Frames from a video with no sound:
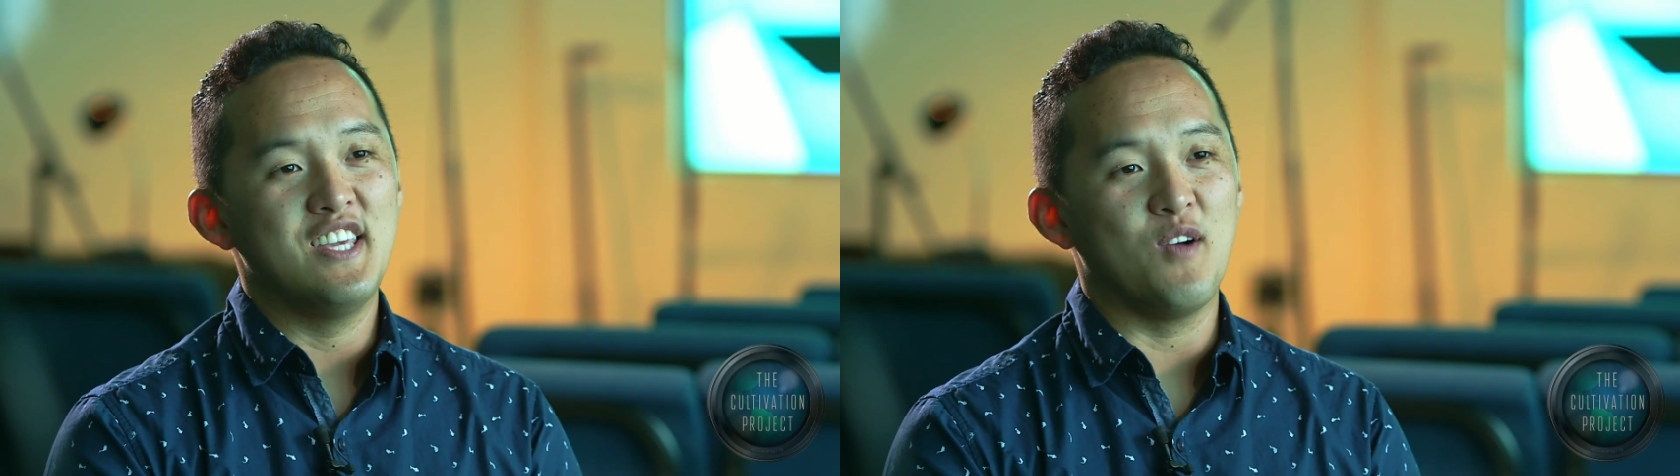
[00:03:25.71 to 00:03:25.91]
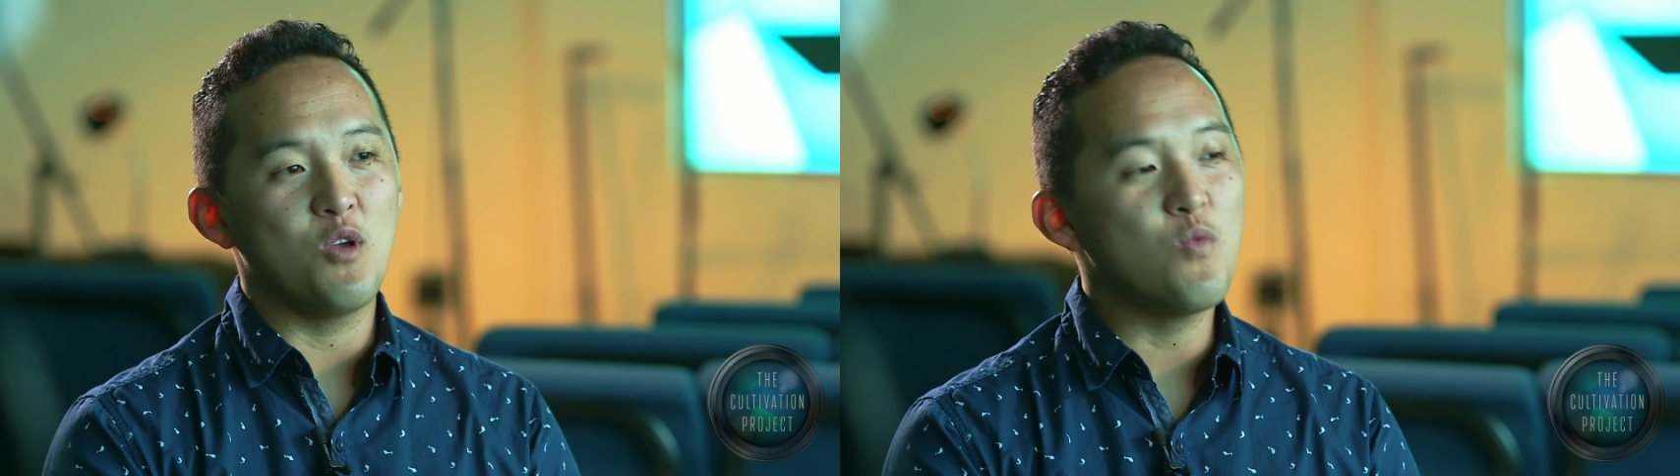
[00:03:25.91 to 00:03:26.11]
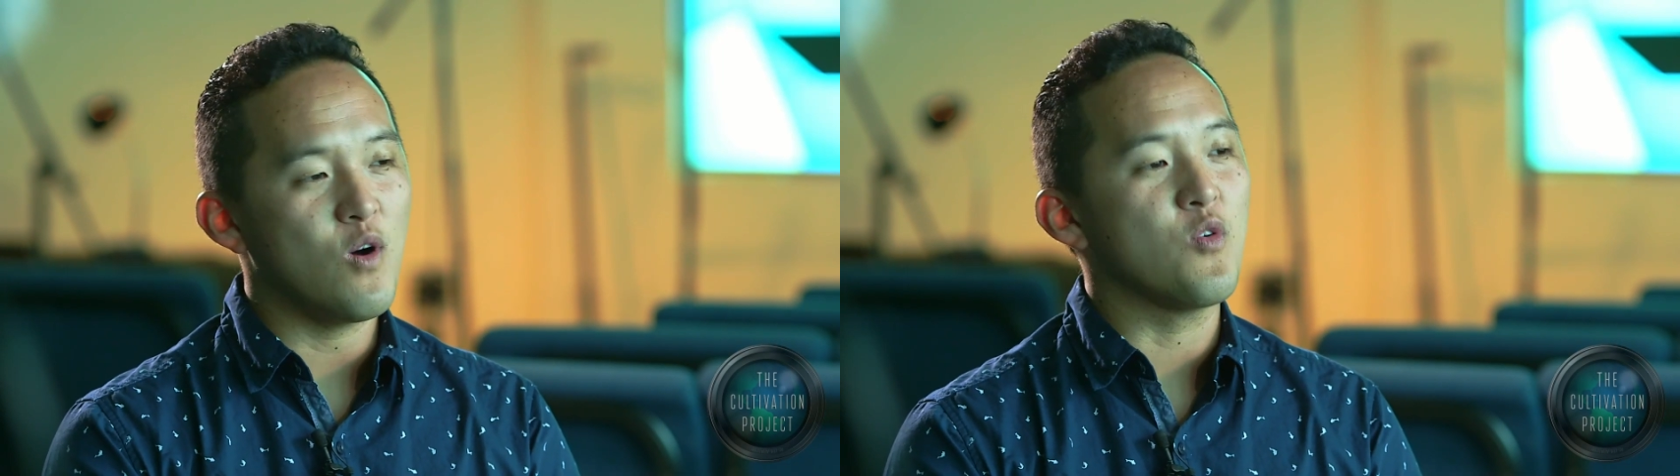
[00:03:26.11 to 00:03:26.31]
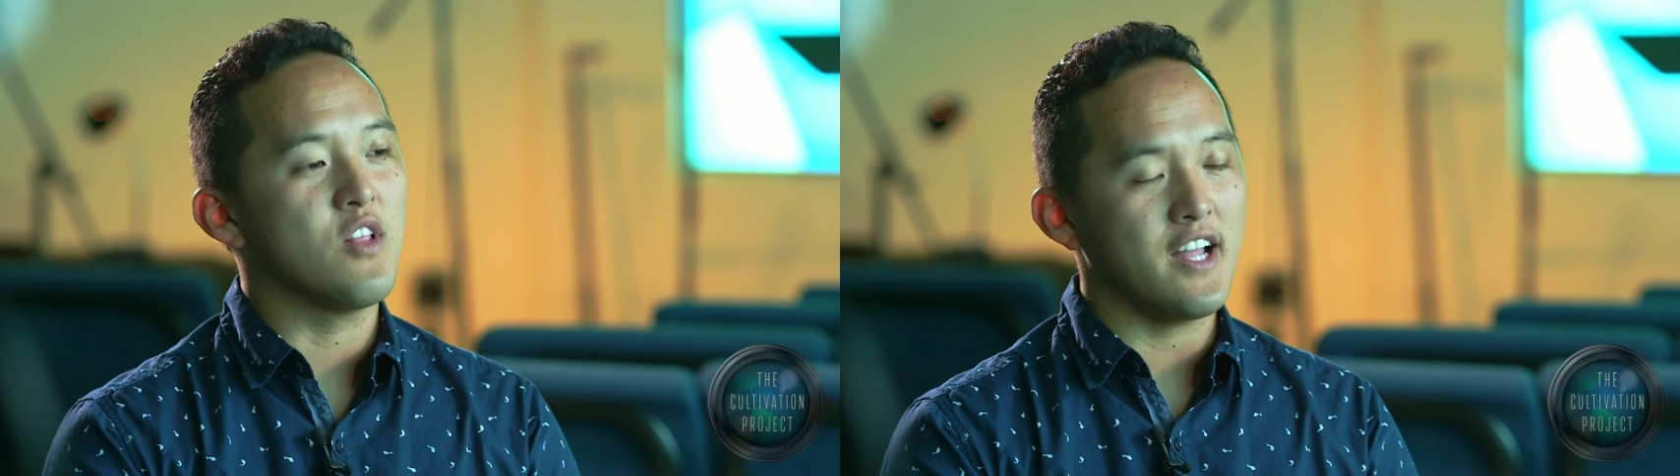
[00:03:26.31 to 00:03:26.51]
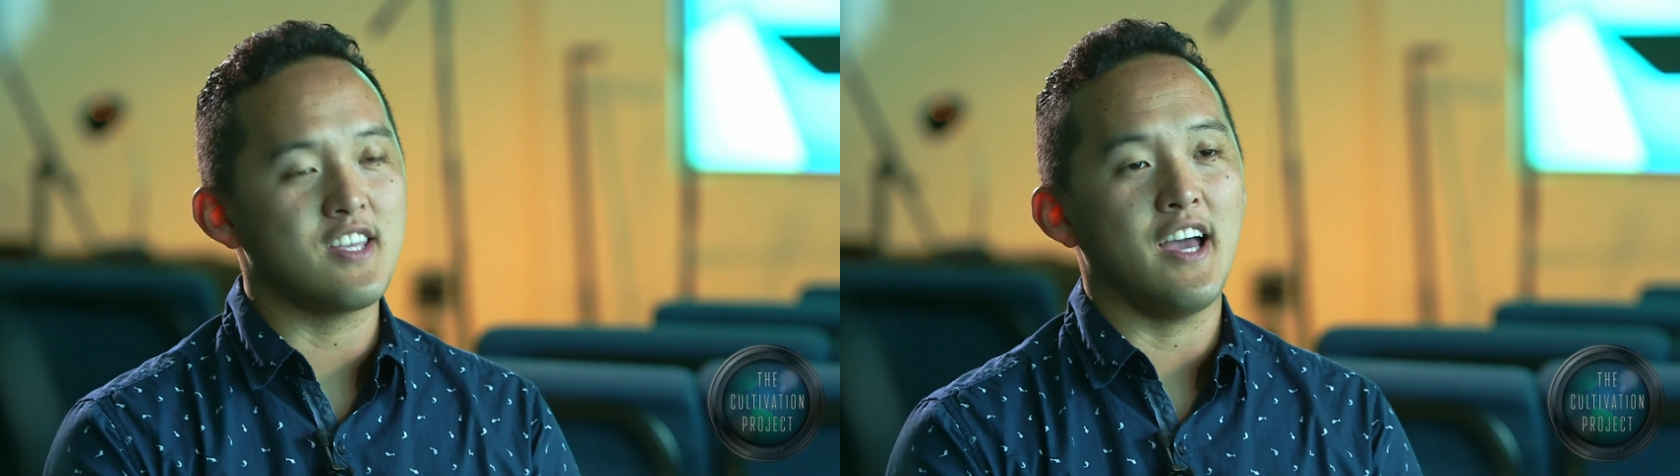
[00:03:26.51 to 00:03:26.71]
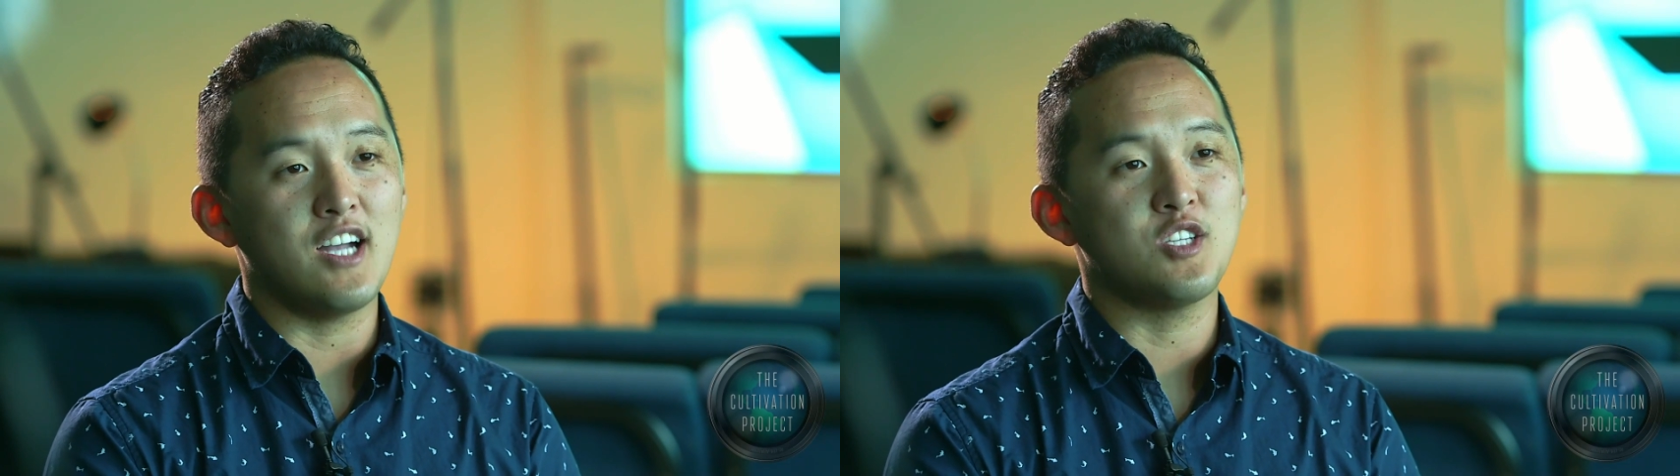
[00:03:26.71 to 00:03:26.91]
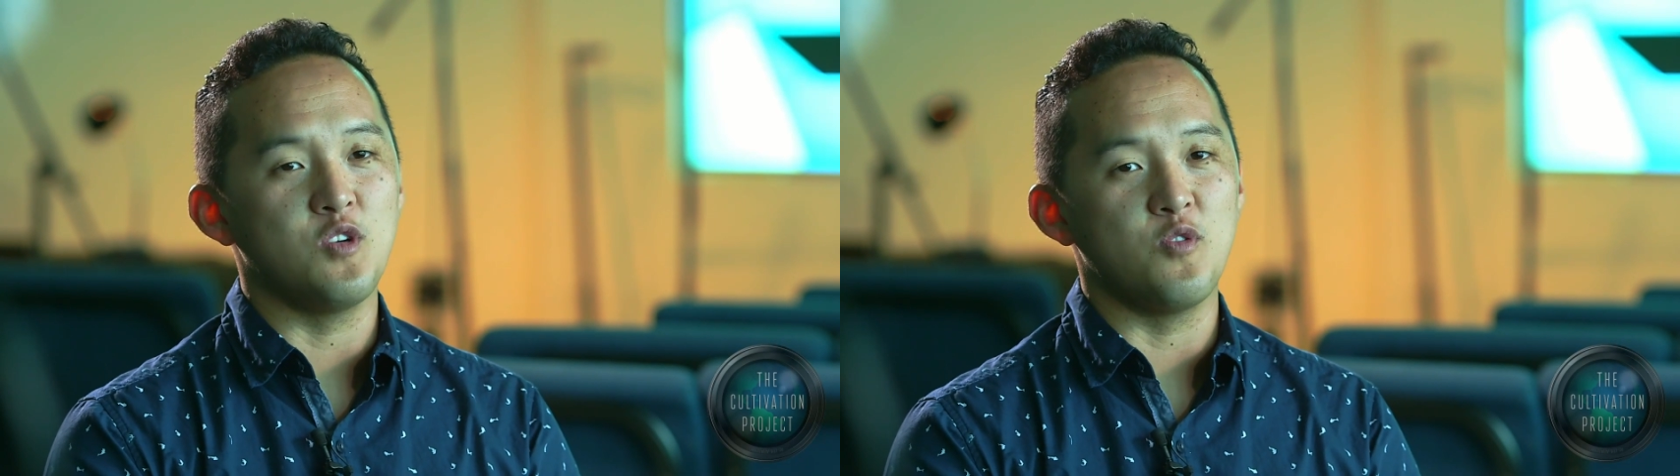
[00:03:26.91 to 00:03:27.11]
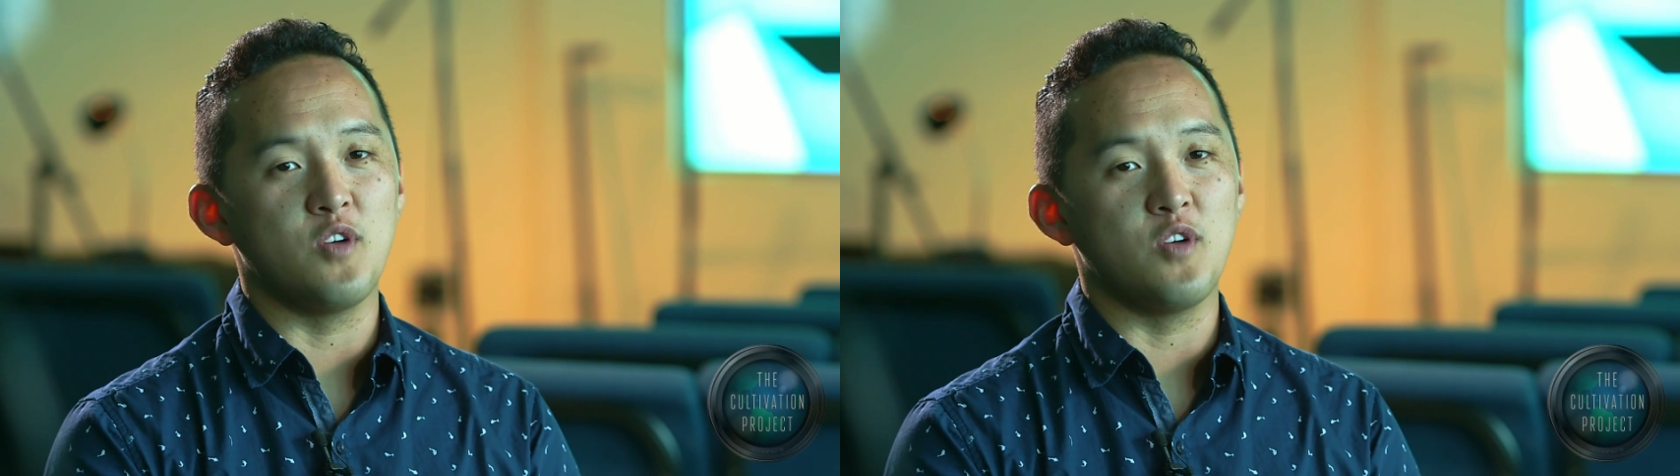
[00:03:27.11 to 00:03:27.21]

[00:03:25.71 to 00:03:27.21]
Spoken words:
yeah, we would like to ask you if